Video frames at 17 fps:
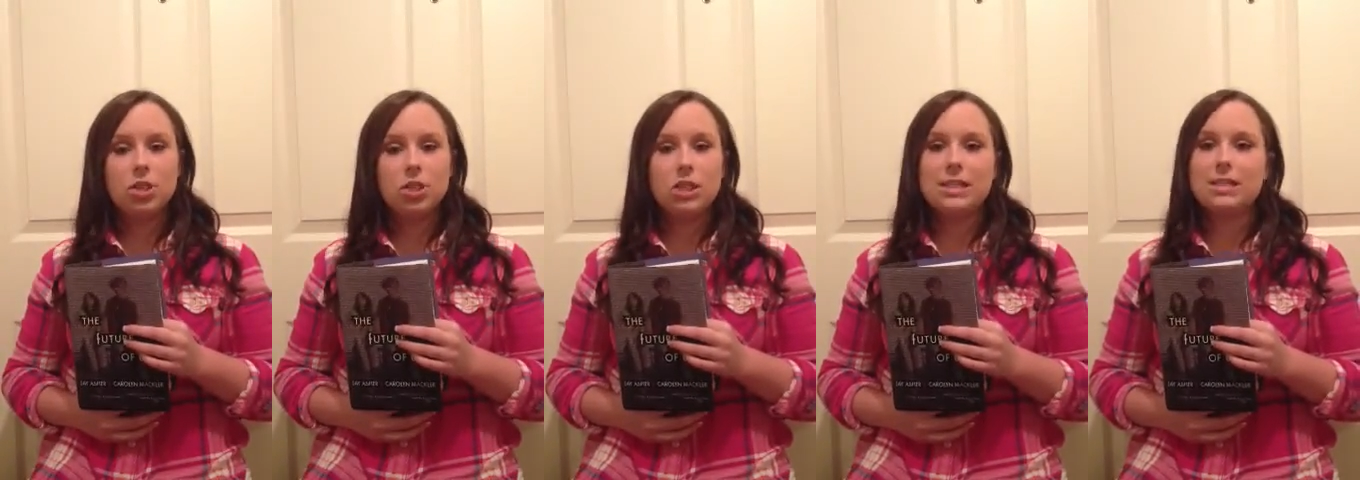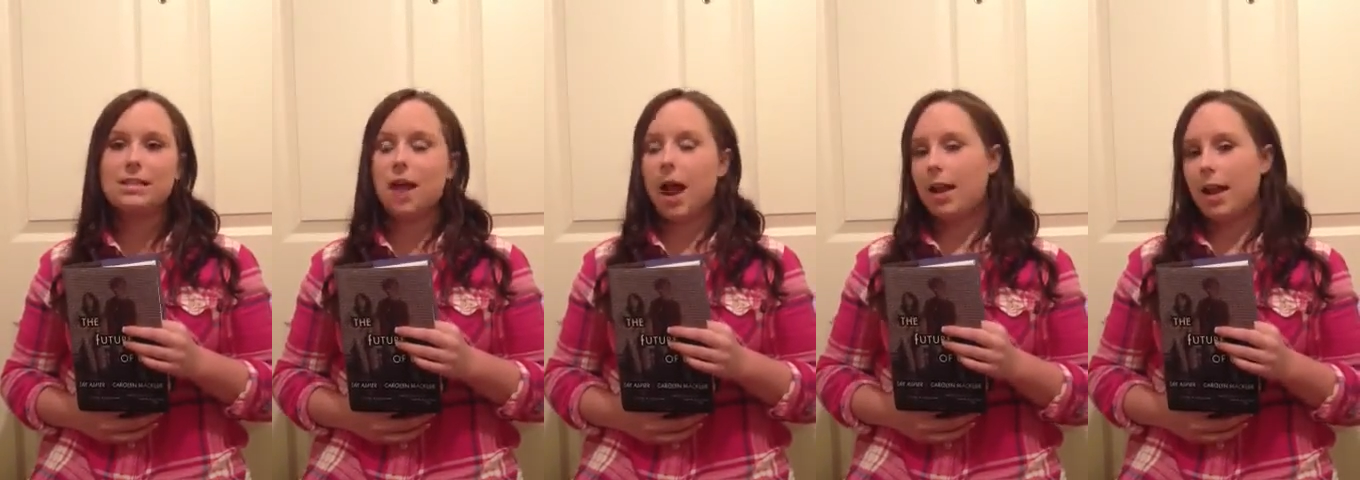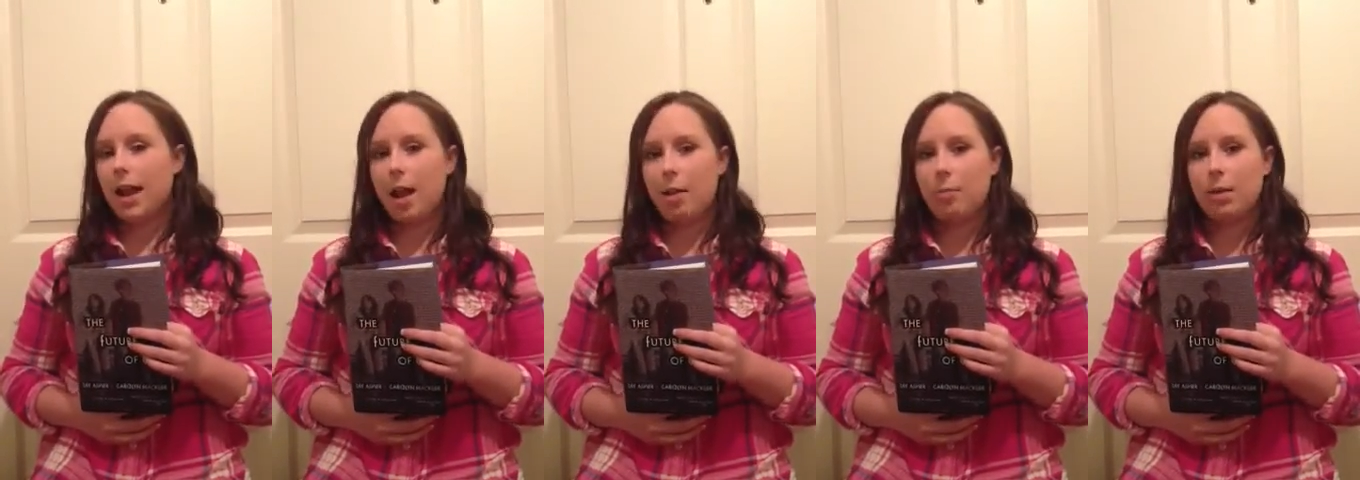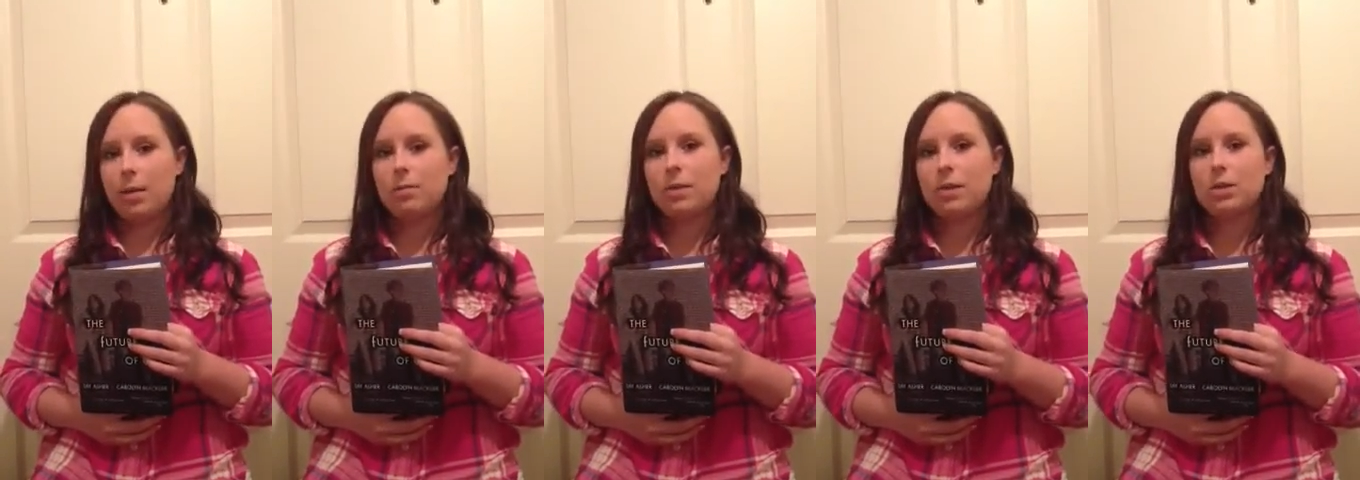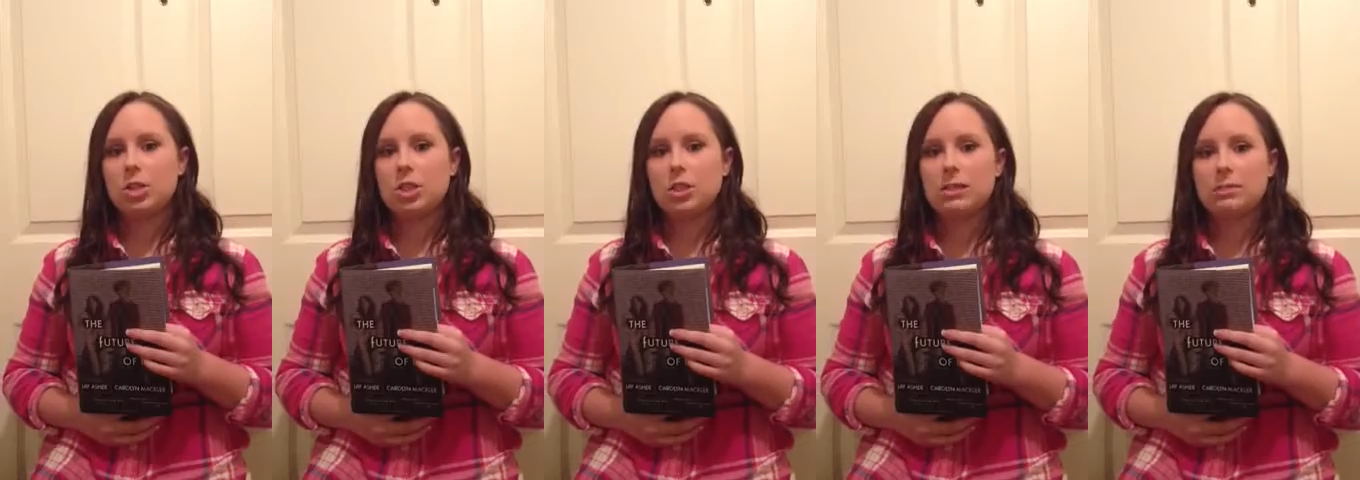she's not happy
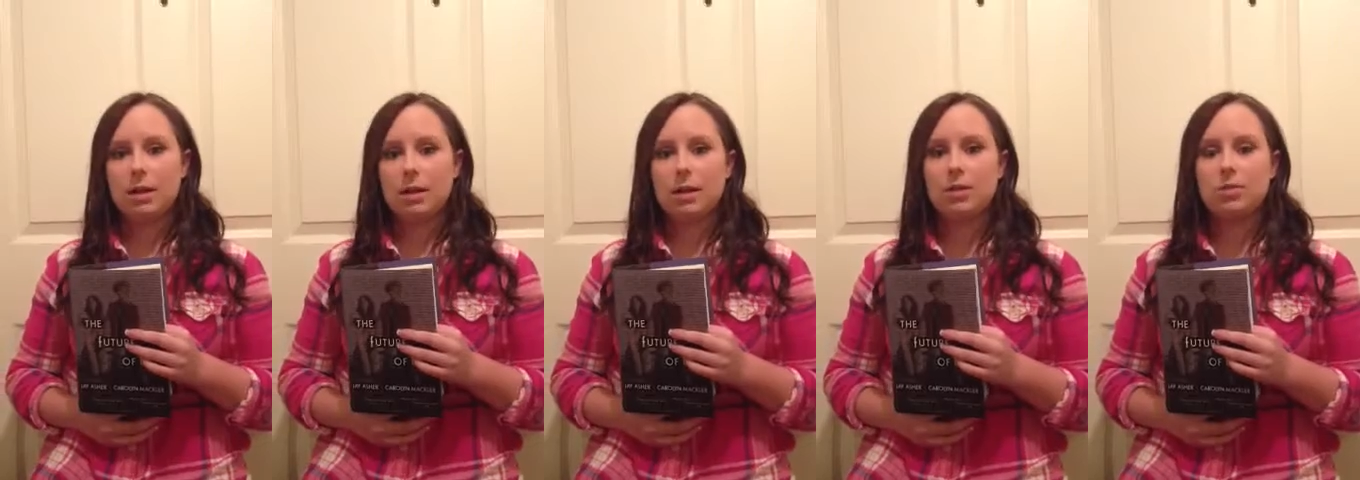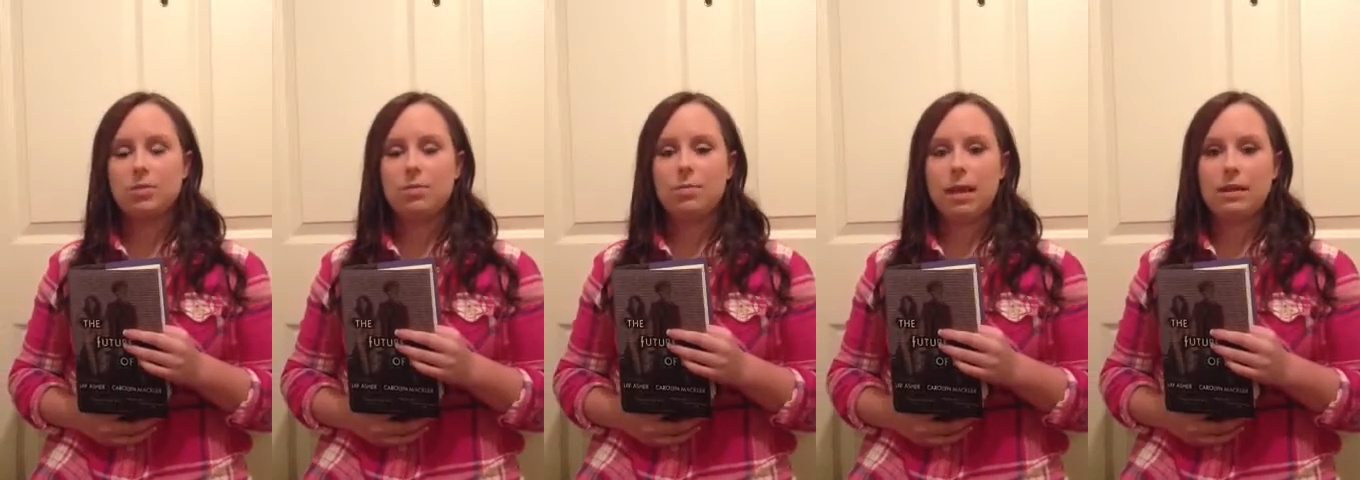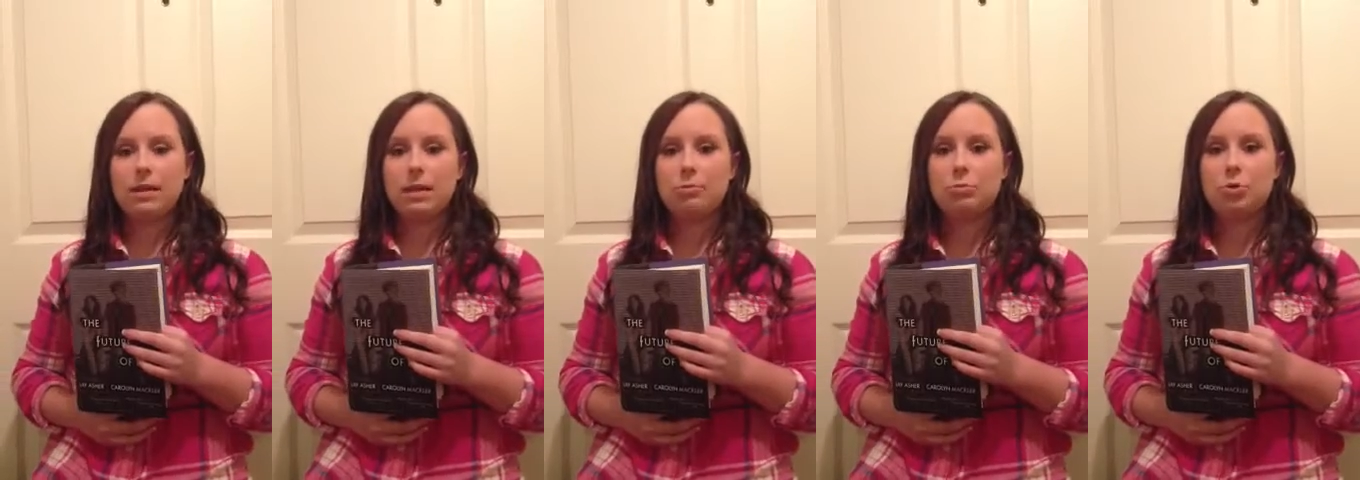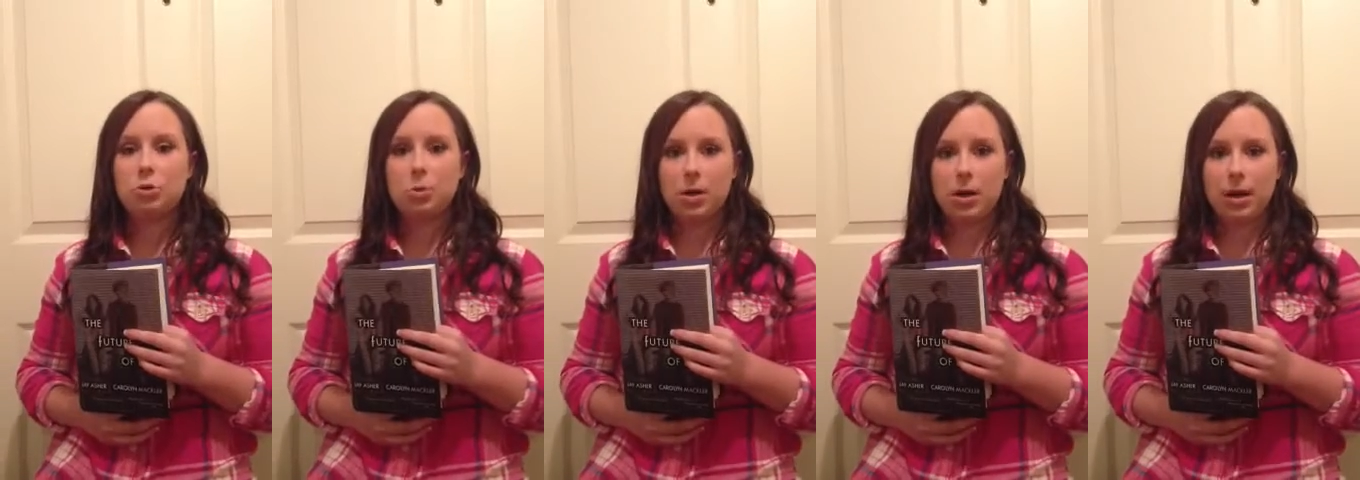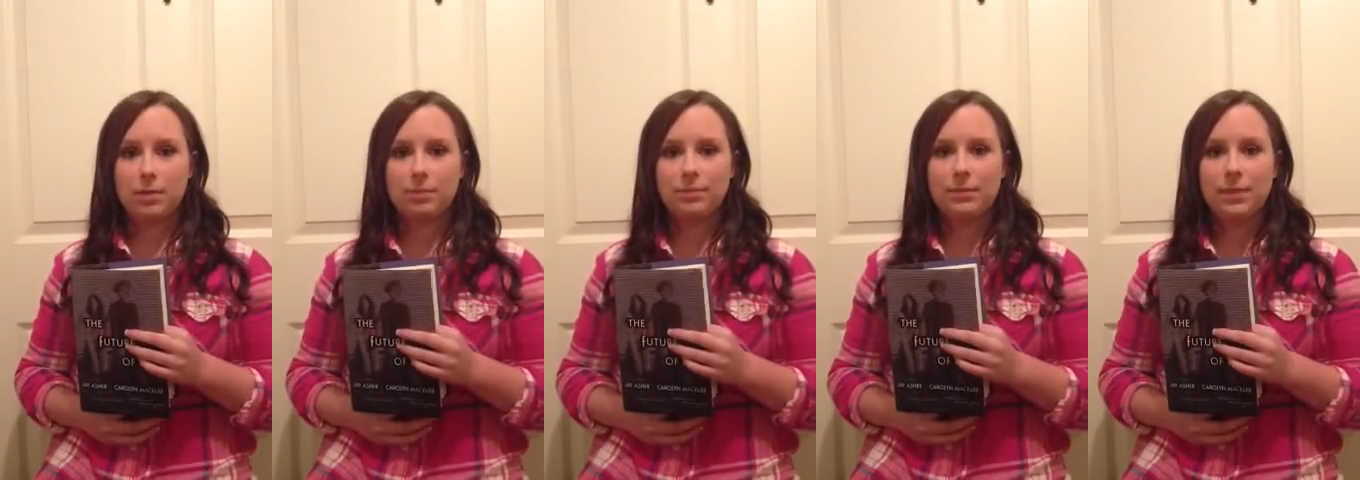because she's married to a man named
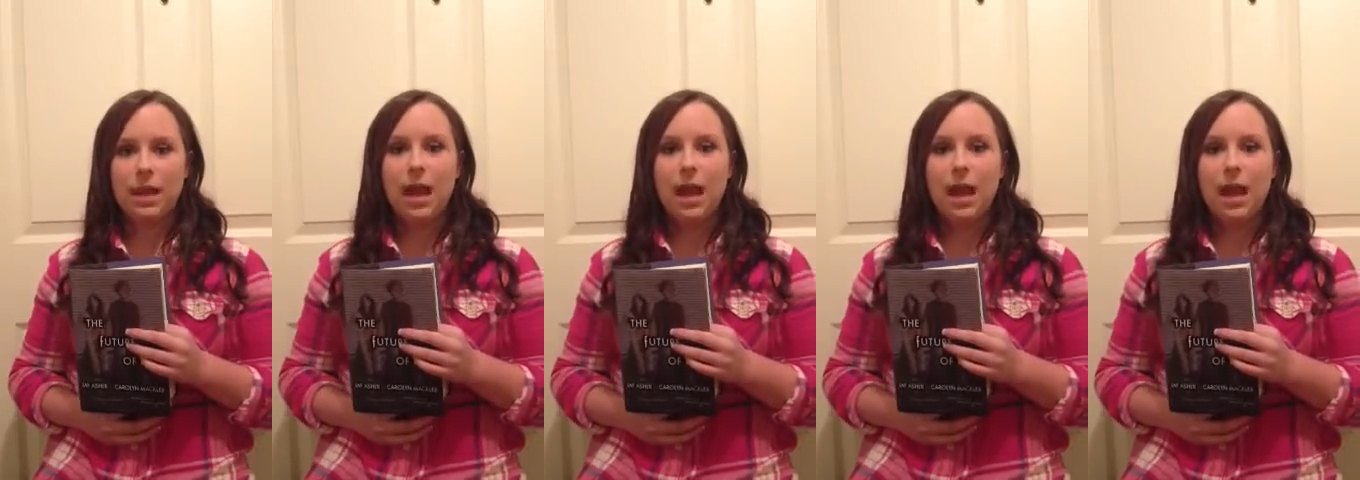Jordan.